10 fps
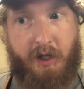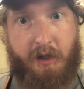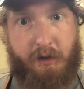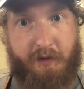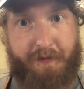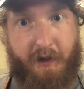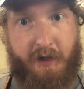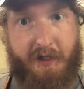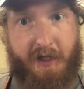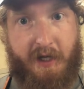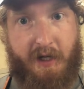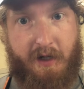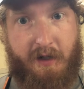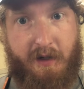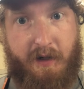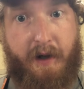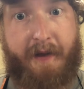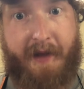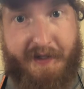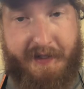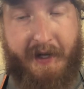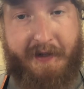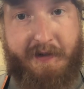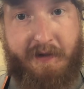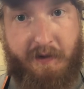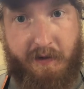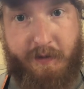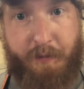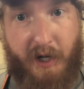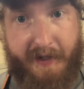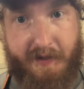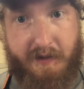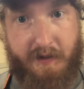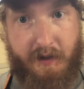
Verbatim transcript: to as far as it can, and that sets those brakes.